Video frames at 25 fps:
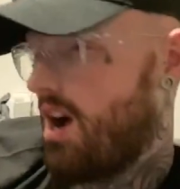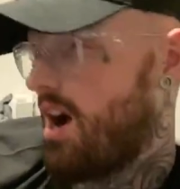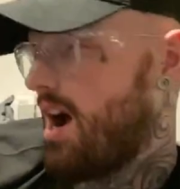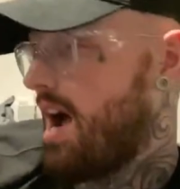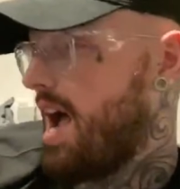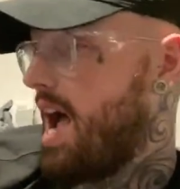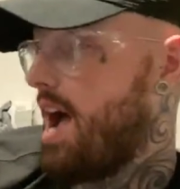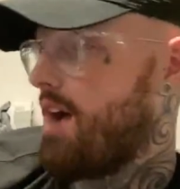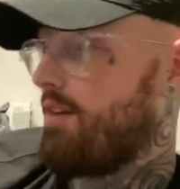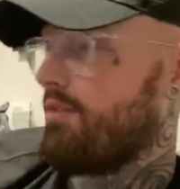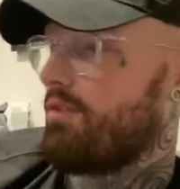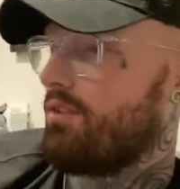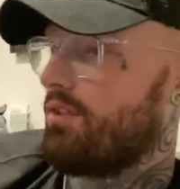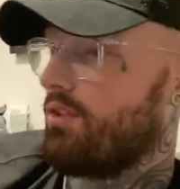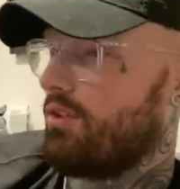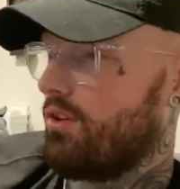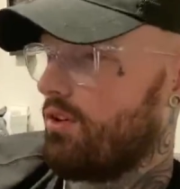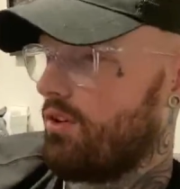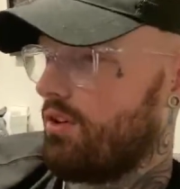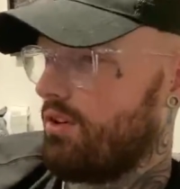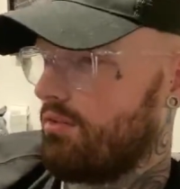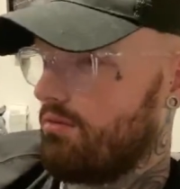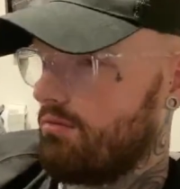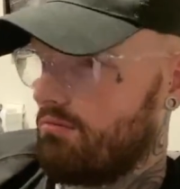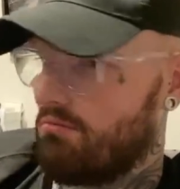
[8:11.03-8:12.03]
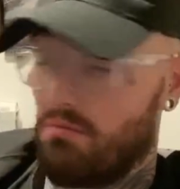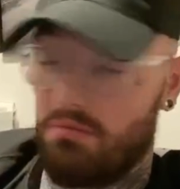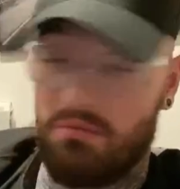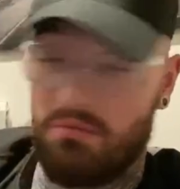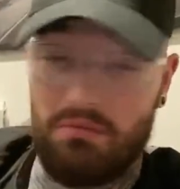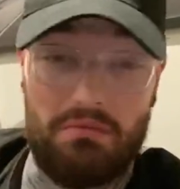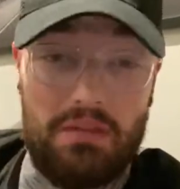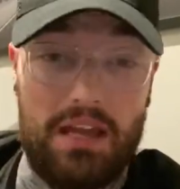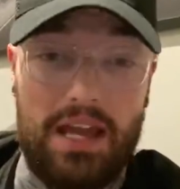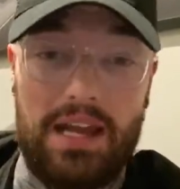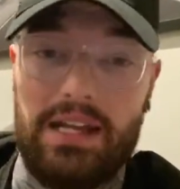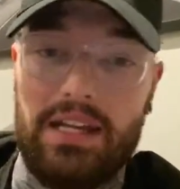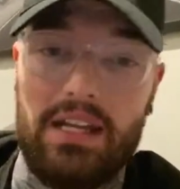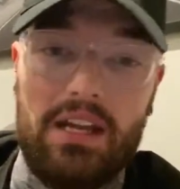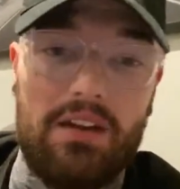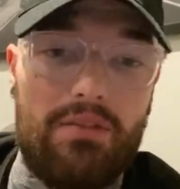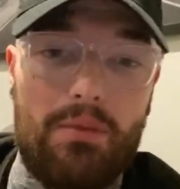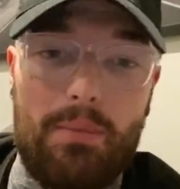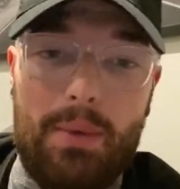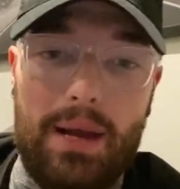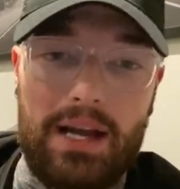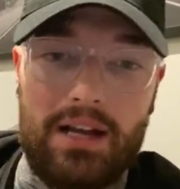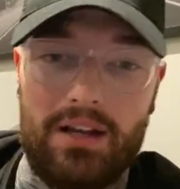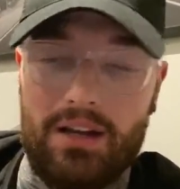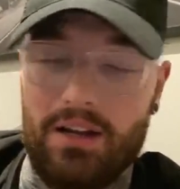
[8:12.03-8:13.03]
I haven't got any
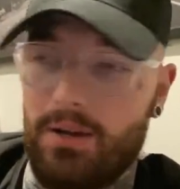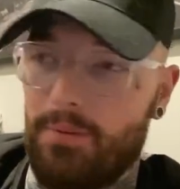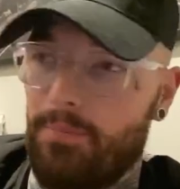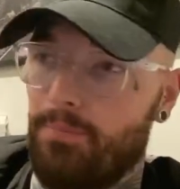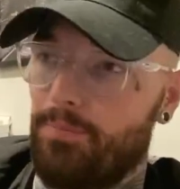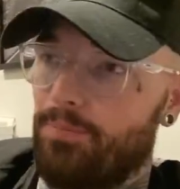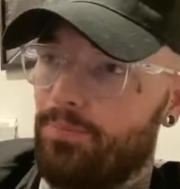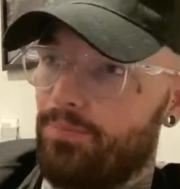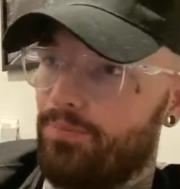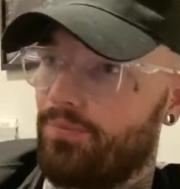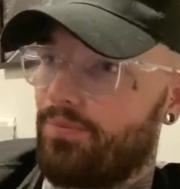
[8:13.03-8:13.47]
other backup.